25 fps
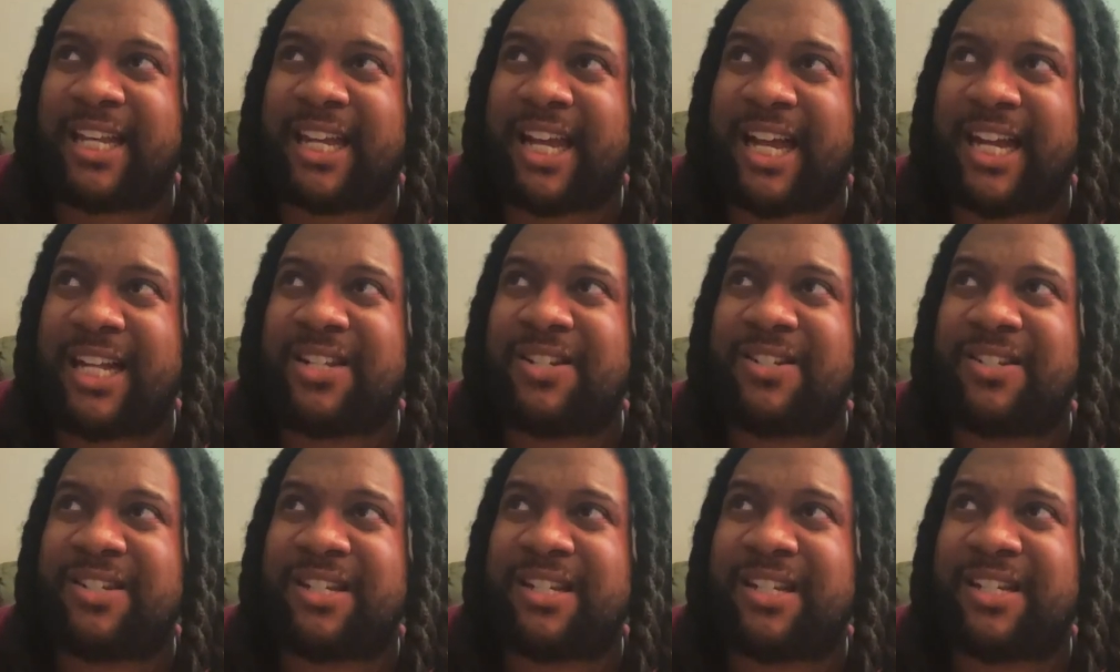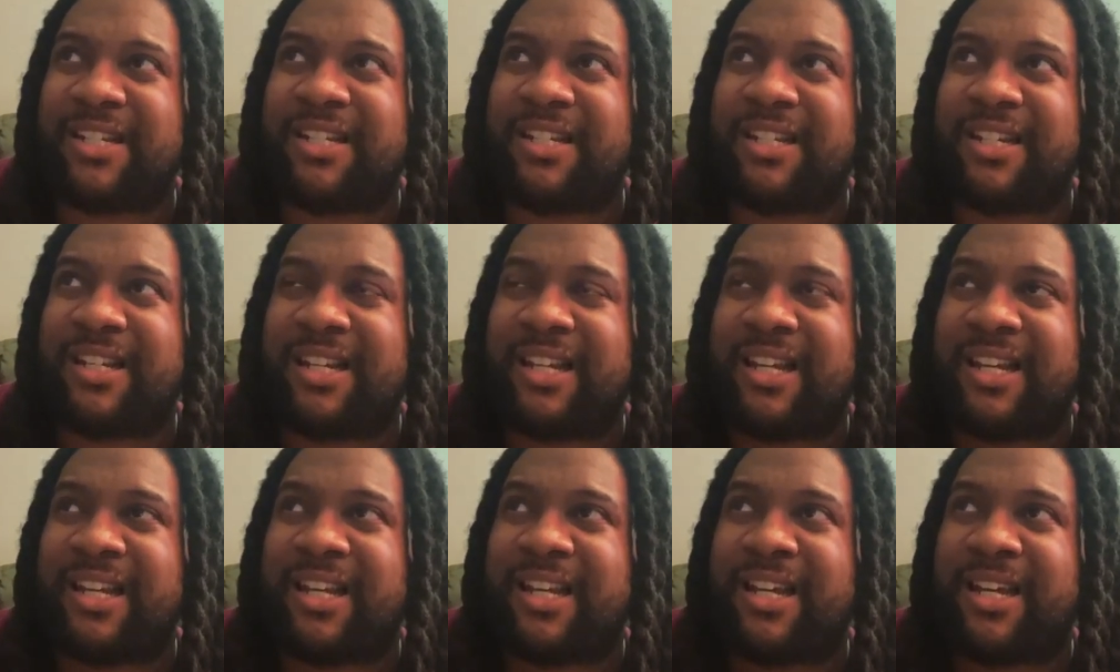Nitrogen,
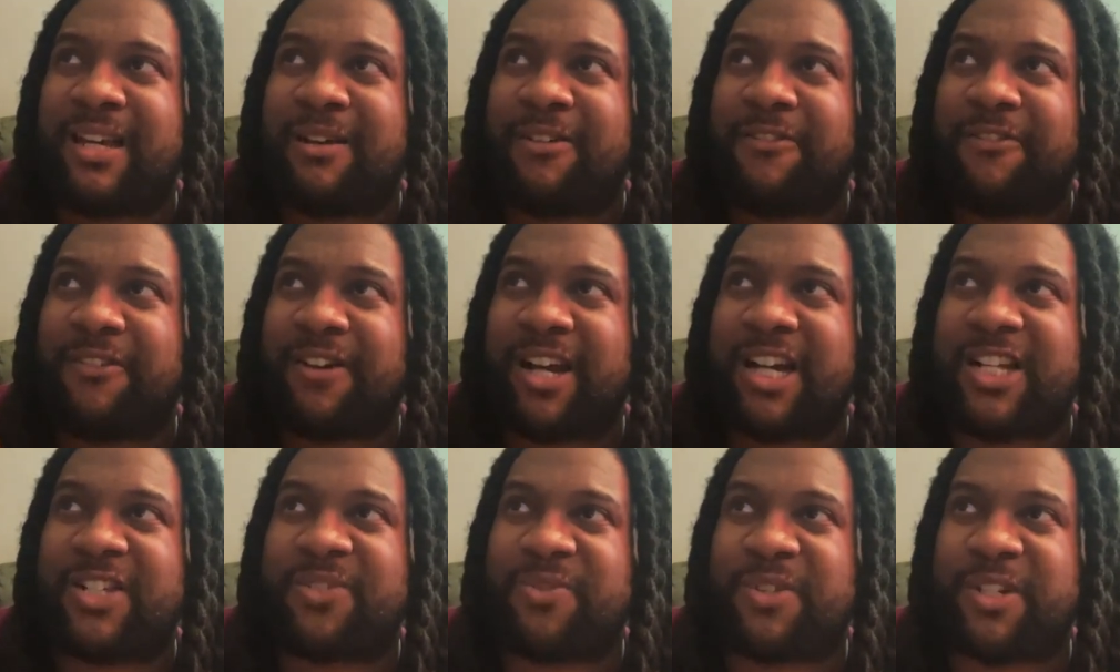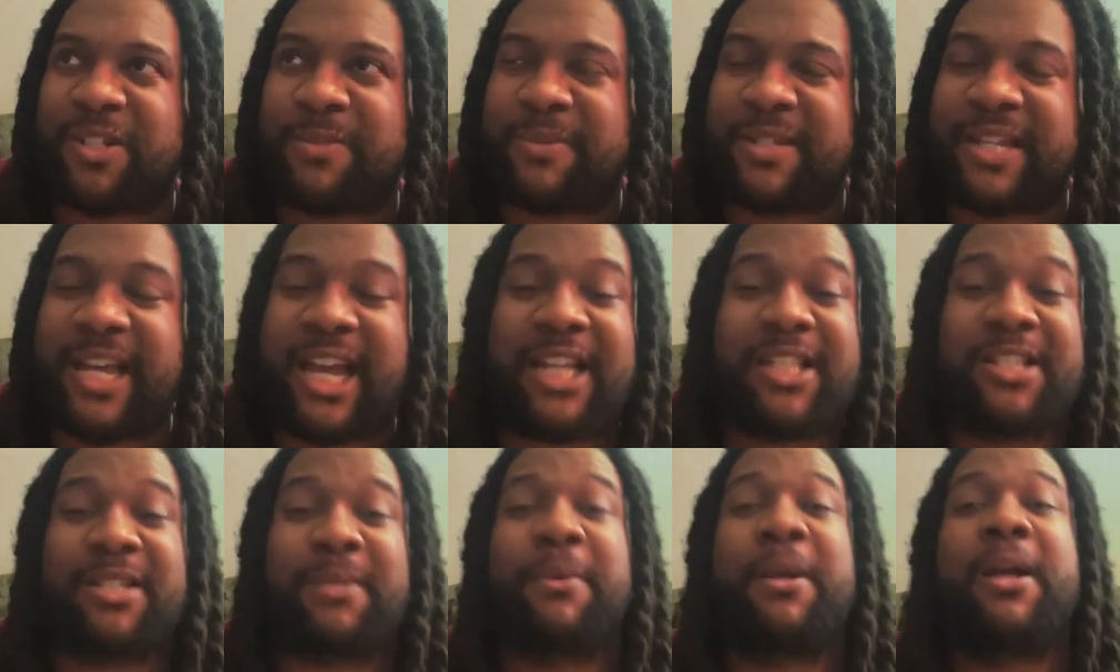phosphorus,
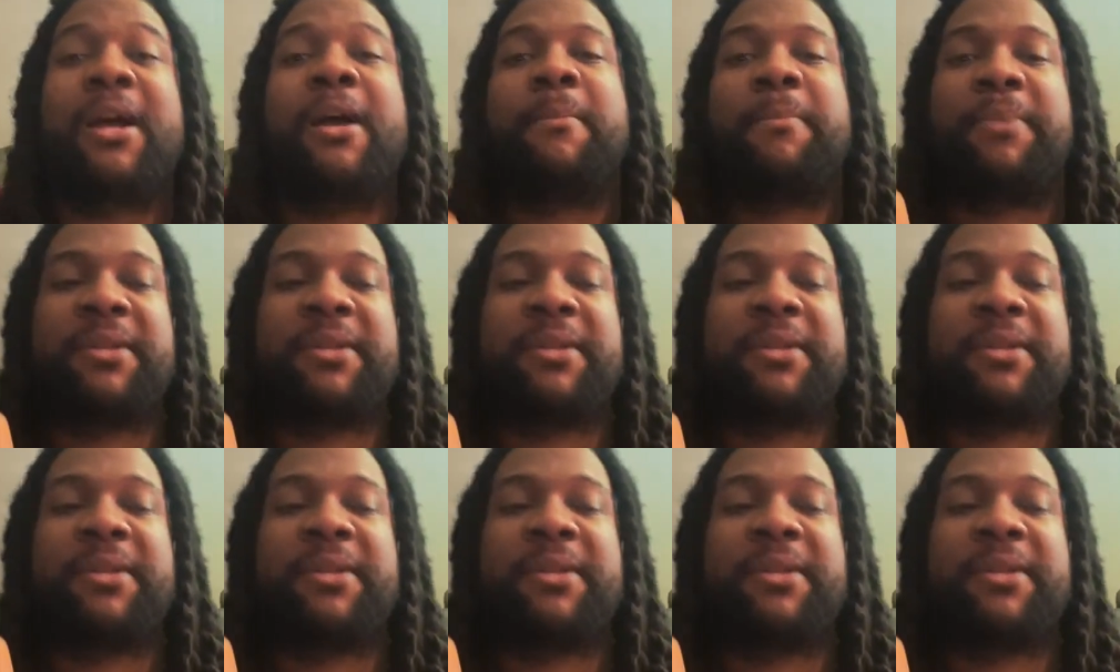potassium.